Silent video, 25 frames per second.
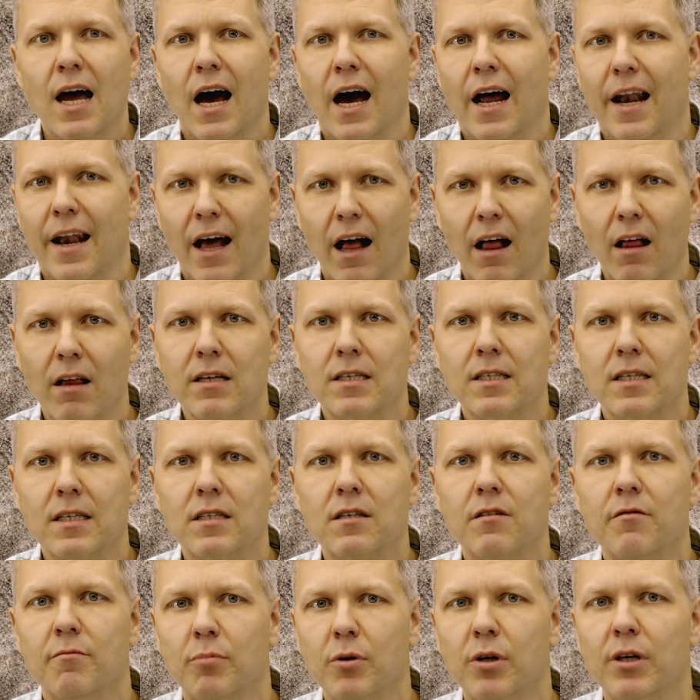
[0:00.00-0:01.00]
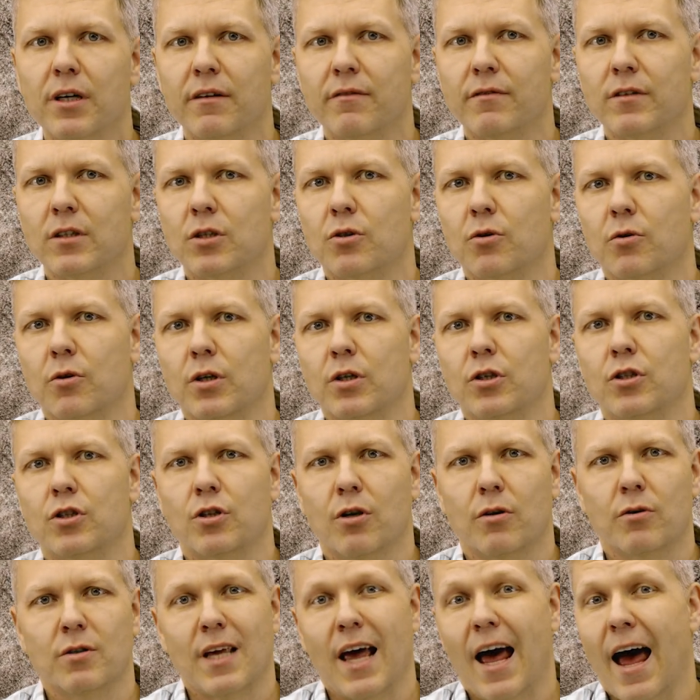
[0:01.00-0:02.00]
Analysis of book inventories
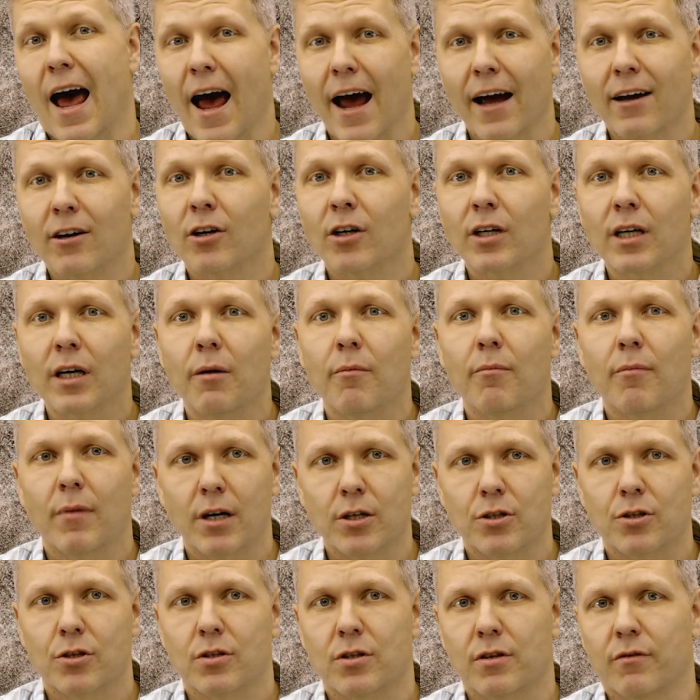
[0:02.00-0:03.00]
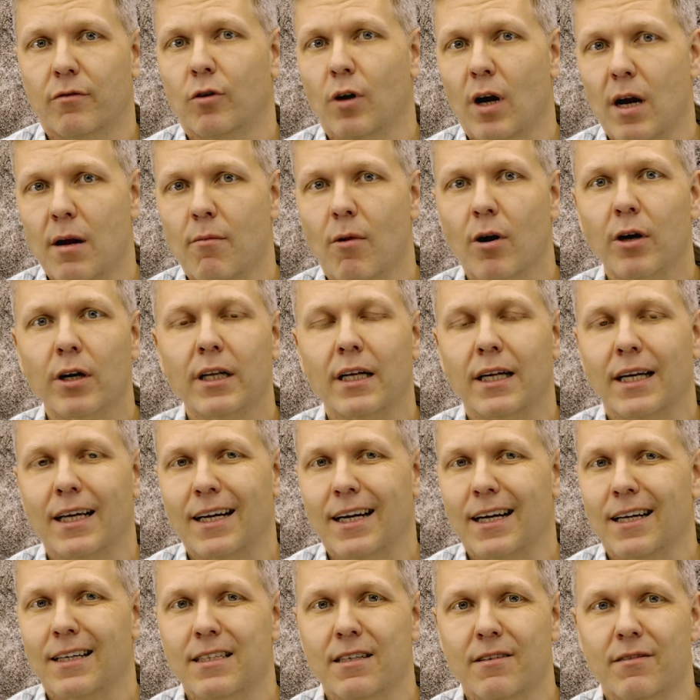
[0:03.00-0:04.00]
shows aggregate measures of grain marketing
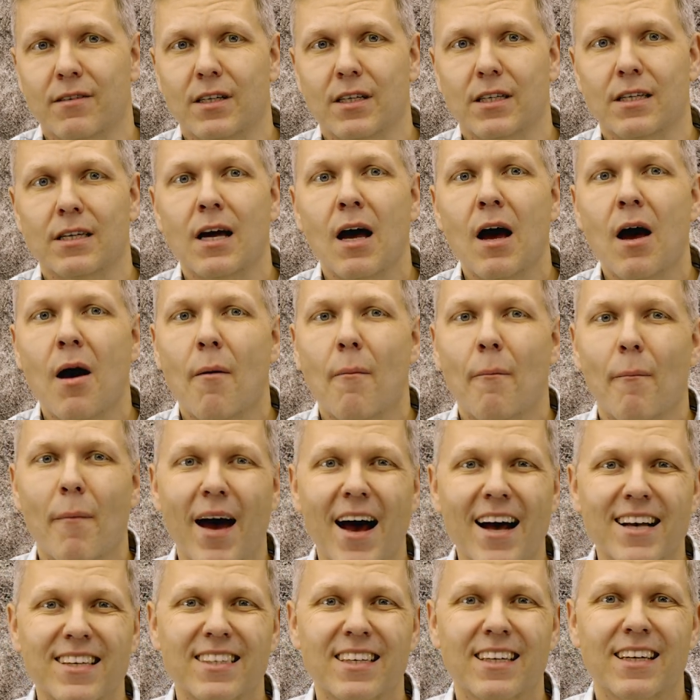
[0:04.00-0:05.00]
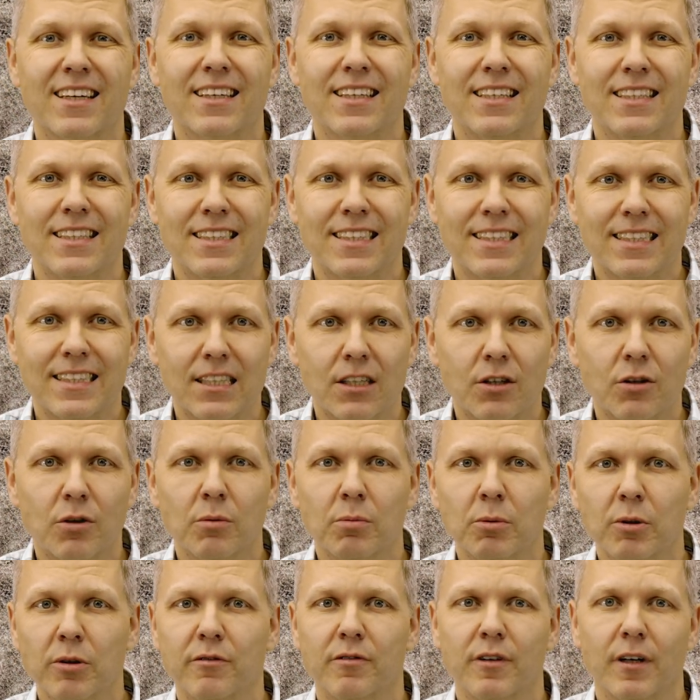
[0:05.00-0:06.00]
activity mask
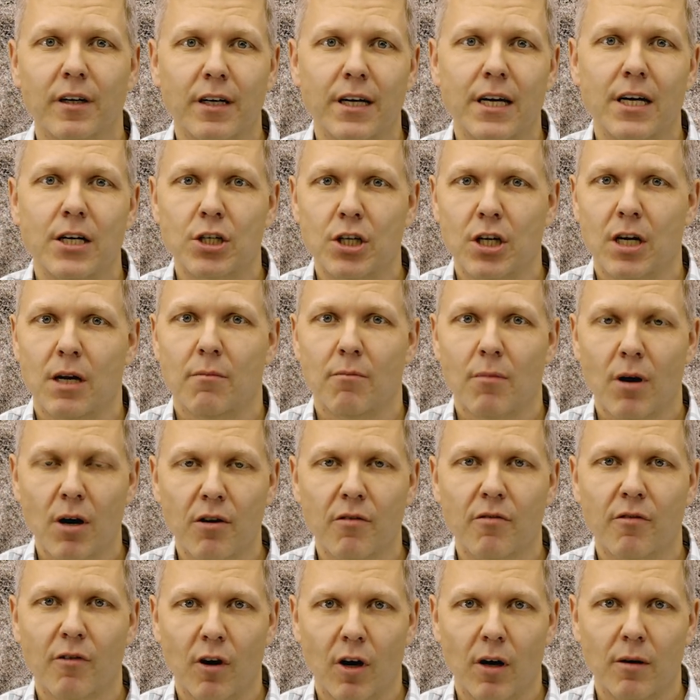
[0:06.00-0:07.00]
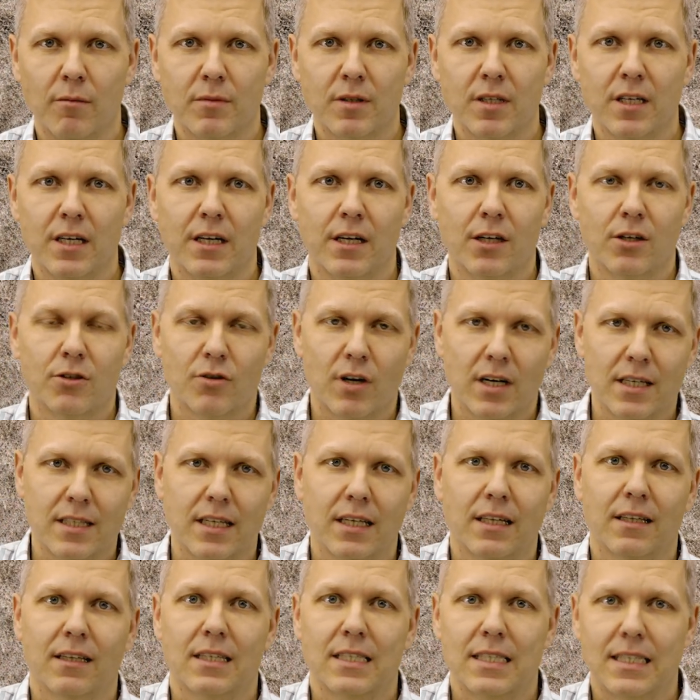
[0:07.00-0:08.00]
considerable variation among farms in
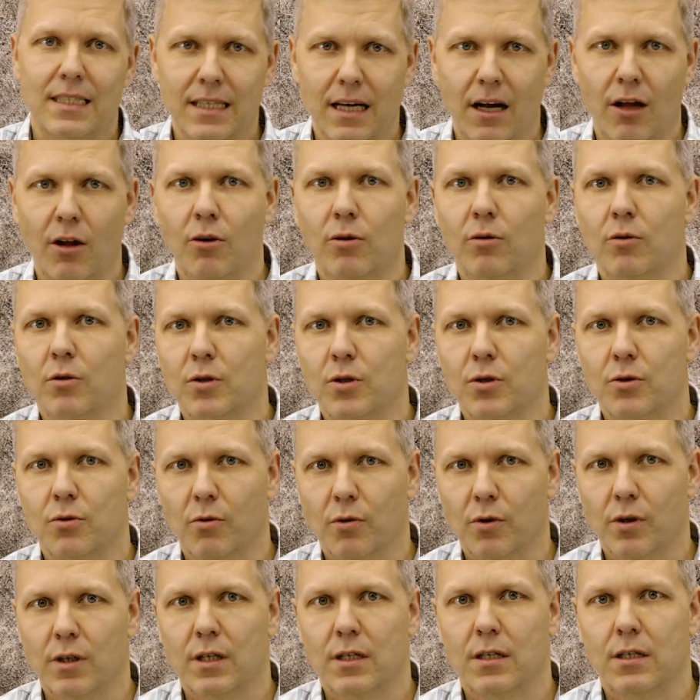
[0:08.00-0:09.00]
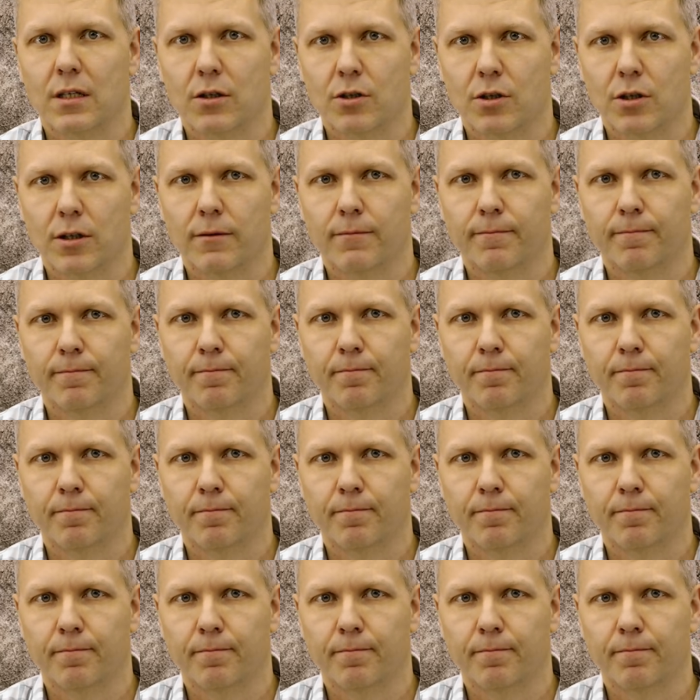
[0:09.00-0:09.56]
addressing the sell or store decision.